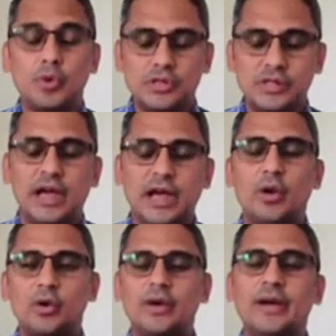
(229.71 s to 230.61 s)
post the
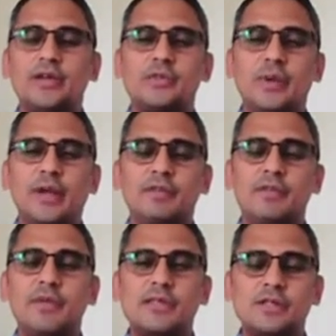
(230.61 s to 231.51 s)
unlock trade as well.
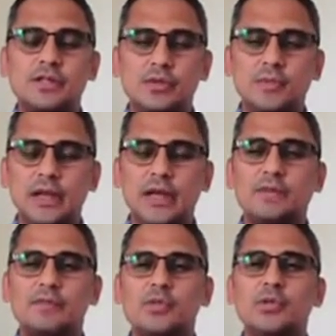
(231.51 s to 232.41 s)
With businesses opening
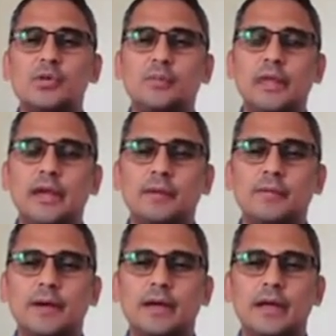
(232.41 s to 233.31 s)
up, schools opening
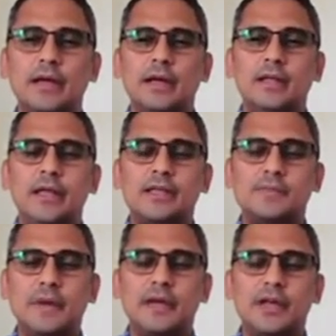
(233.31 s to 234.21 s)
up, the
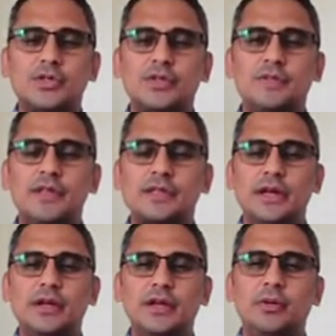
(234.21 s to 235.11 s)
expectations of
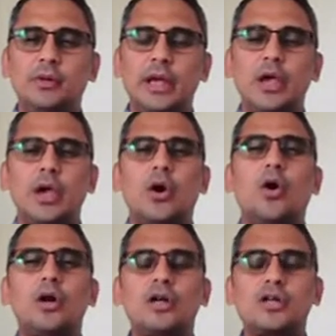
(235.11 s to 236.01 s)
this continuing
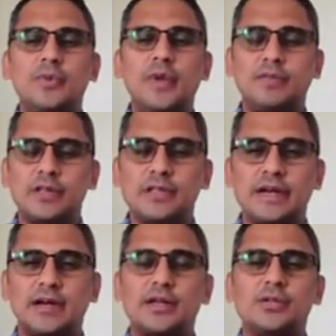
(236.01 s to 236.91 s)
augurs well for the
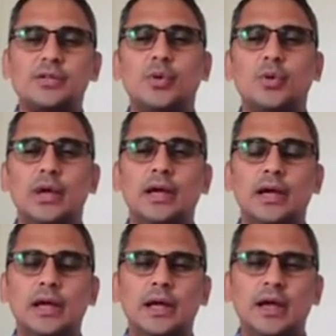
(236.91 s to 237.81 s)
sector as a whole.
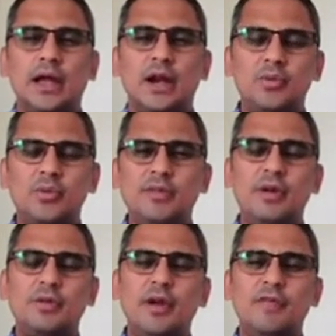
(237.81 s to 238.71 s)
Around
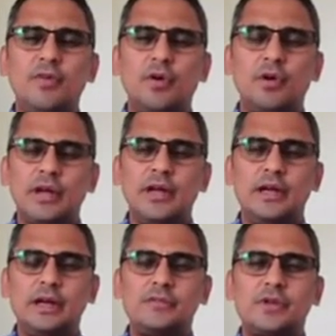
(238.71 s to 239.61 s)
23-24
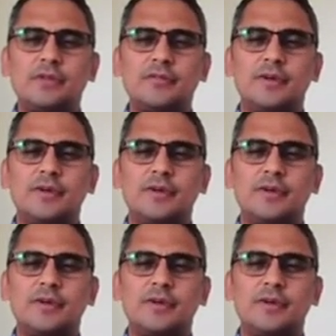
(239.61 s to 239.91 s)
in terms